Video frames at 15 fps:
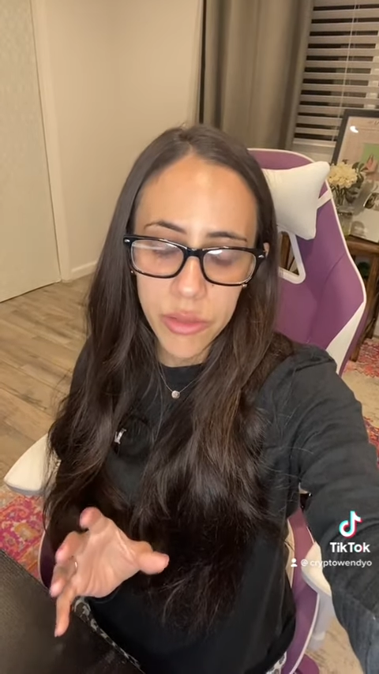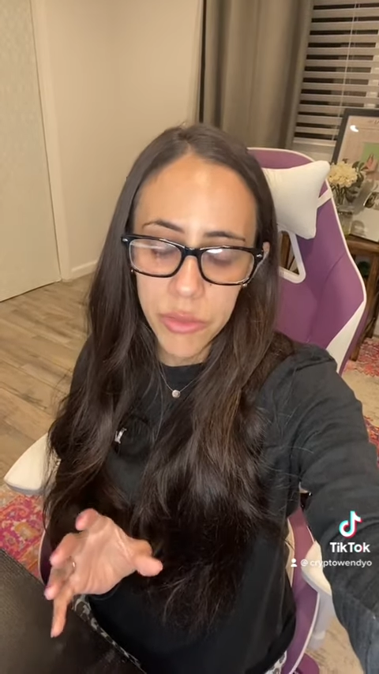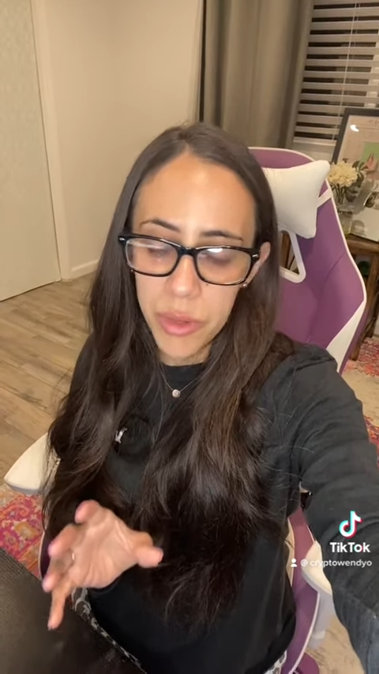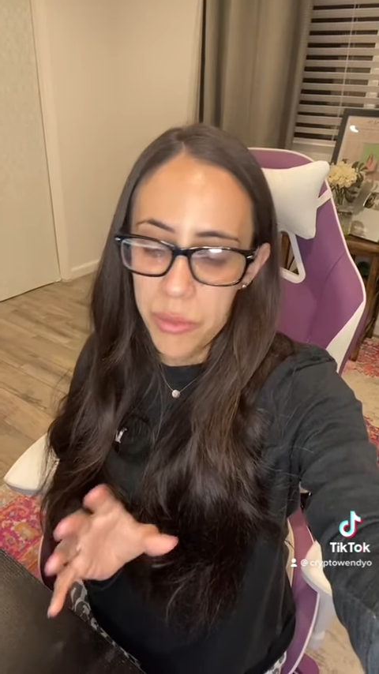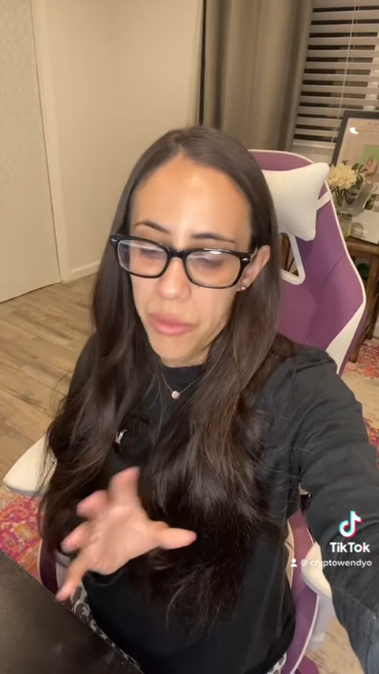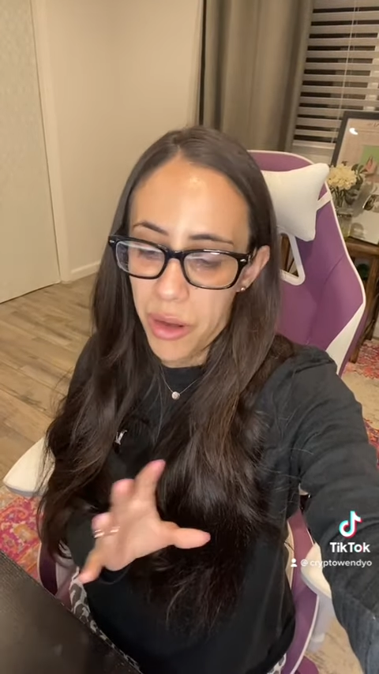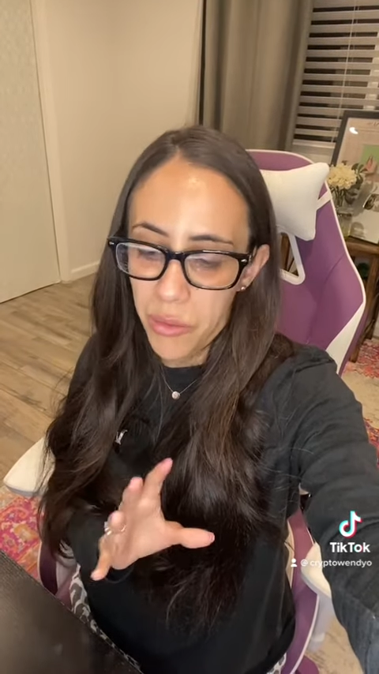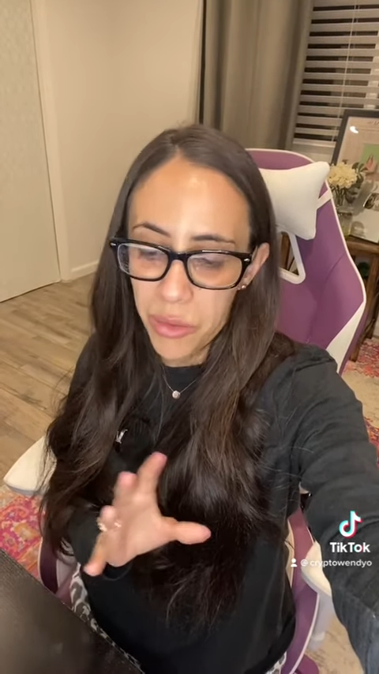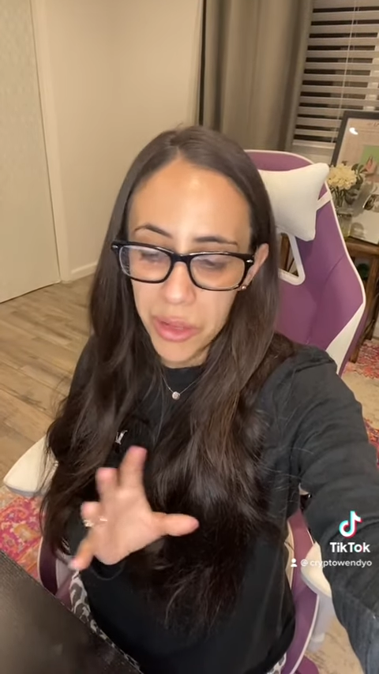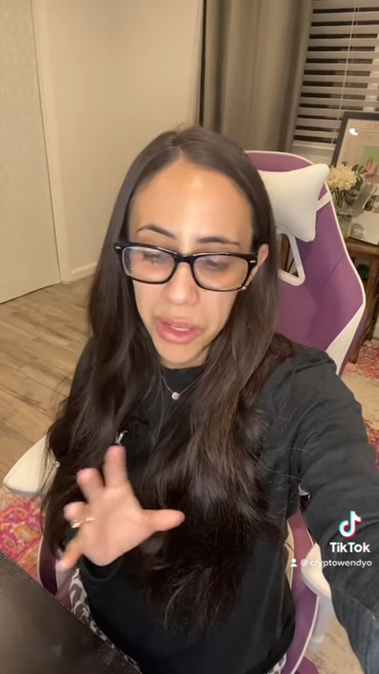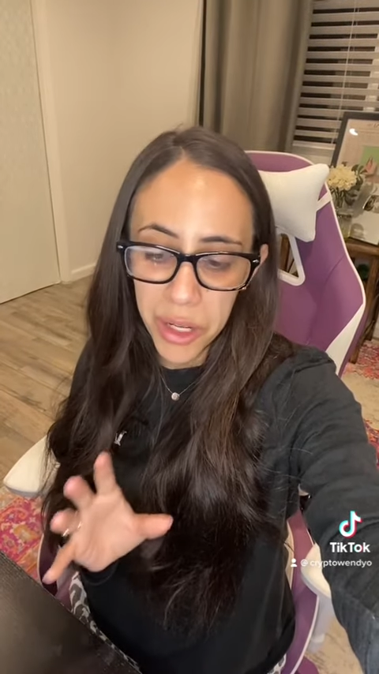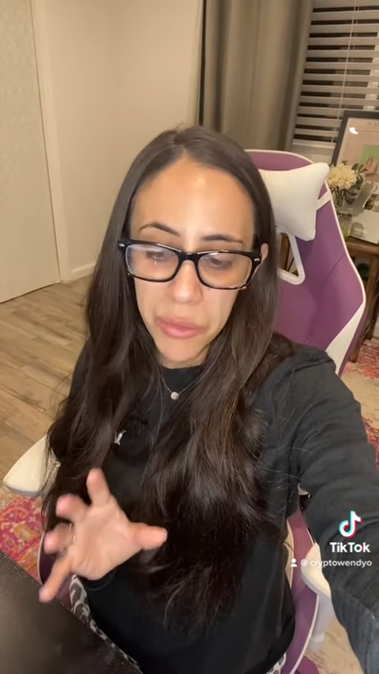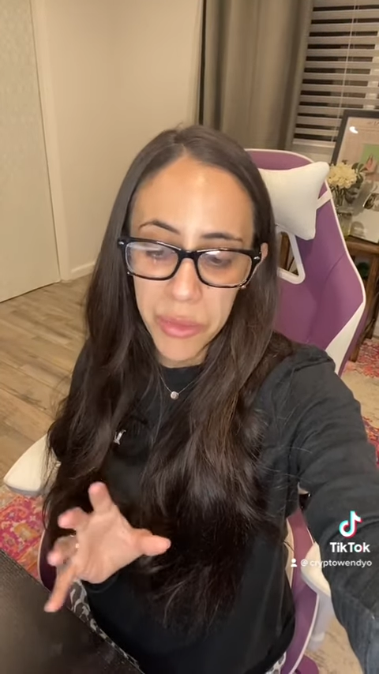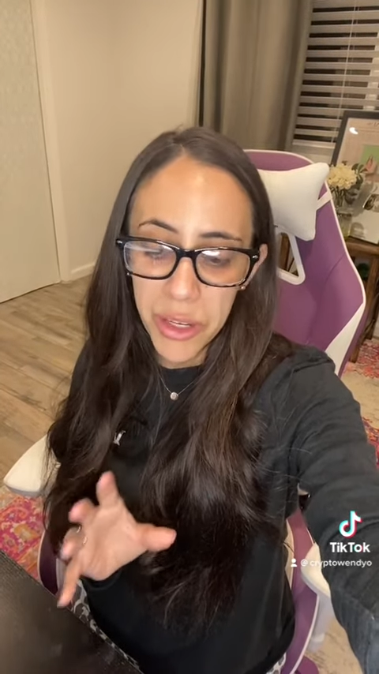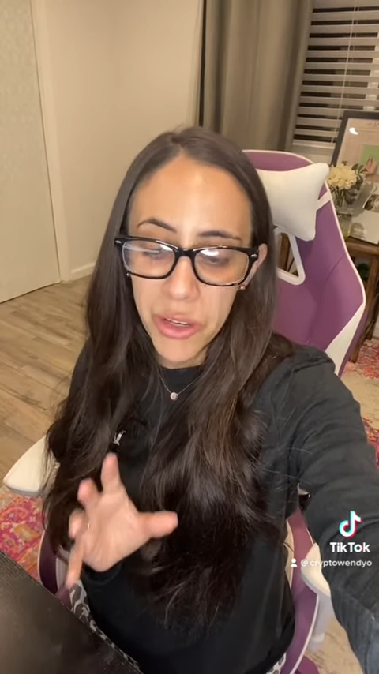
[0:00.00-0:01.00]
but I'm not really
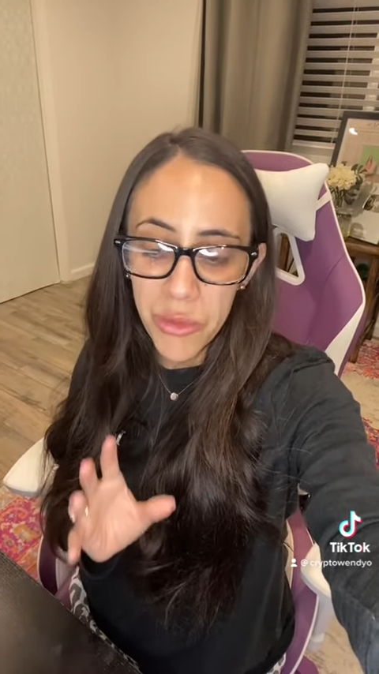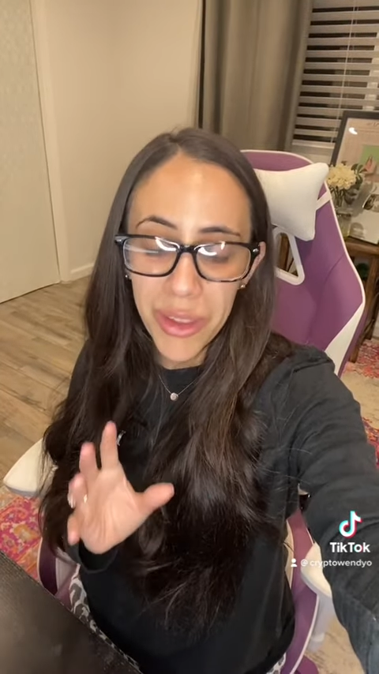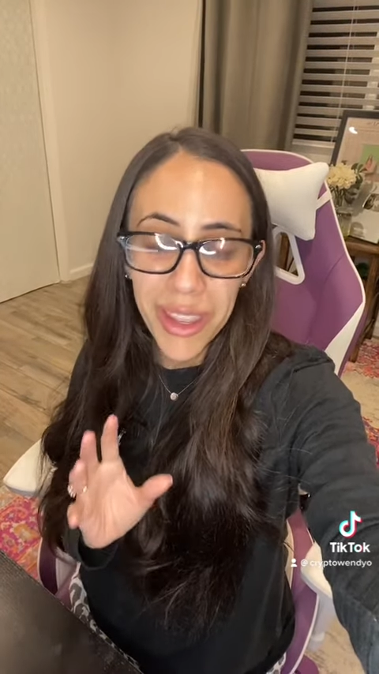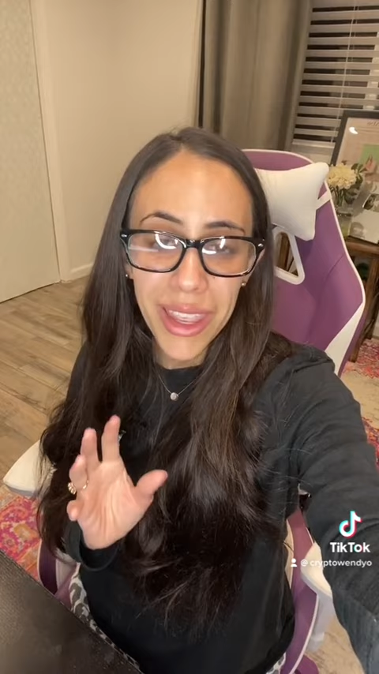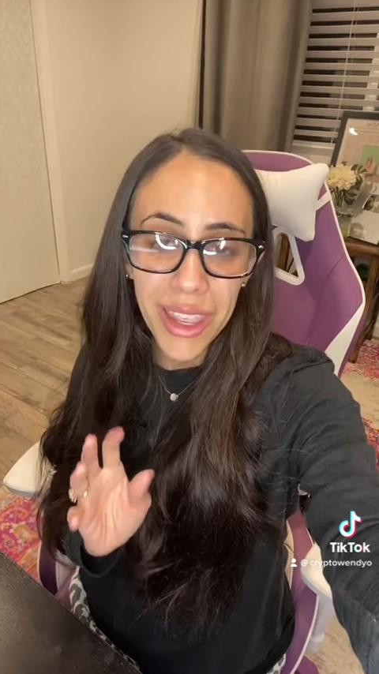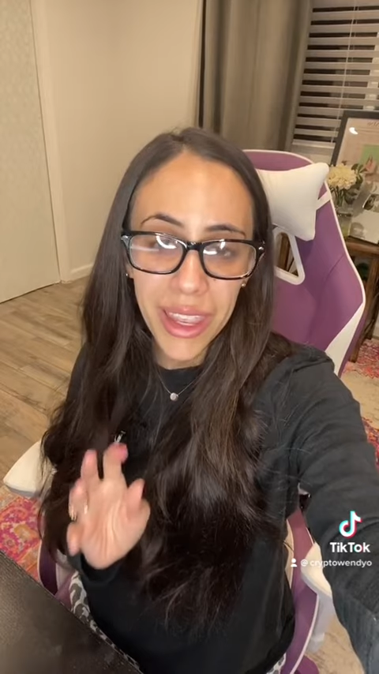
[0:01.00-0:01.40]
going to be doing